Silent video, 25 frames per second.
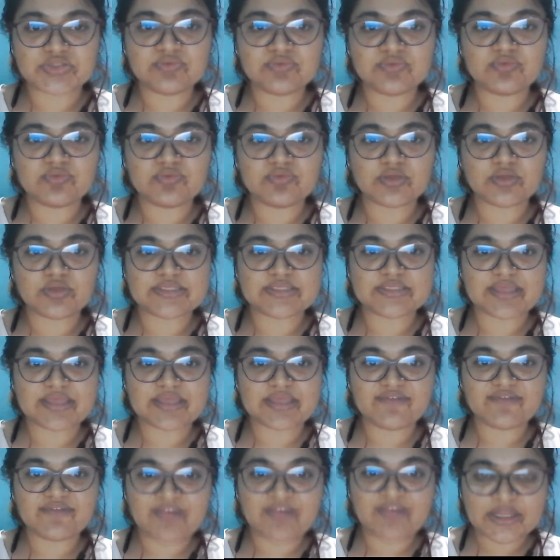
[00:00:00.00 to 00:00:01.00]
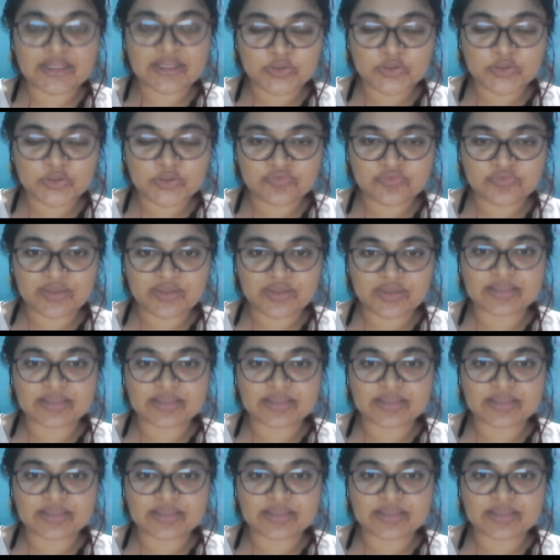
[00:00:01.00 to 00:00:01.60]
For the same value of n,